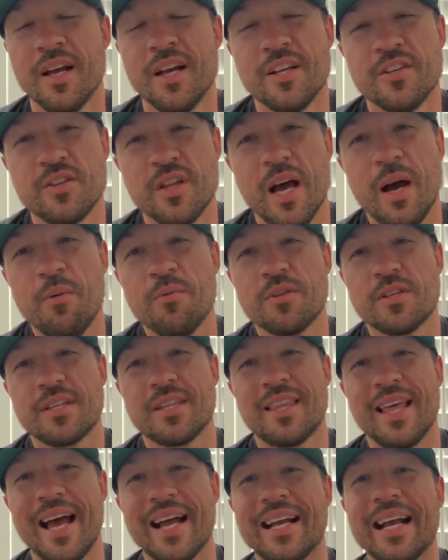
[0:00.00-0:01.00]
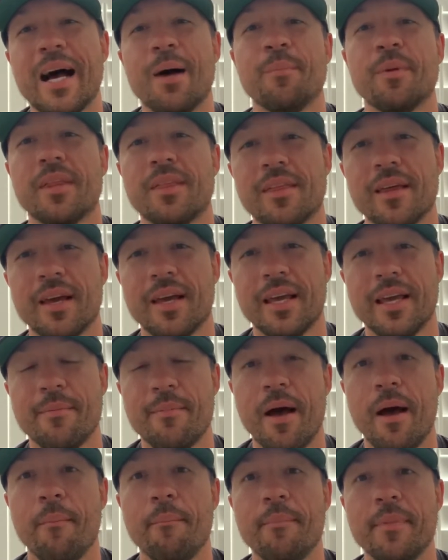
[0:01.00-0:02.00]
So that got me thinking
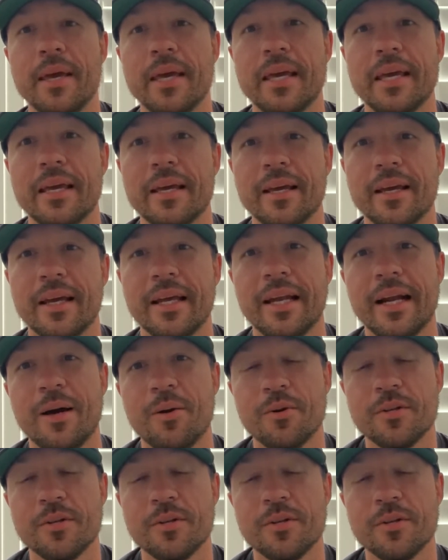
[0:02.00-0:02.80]
about me, and I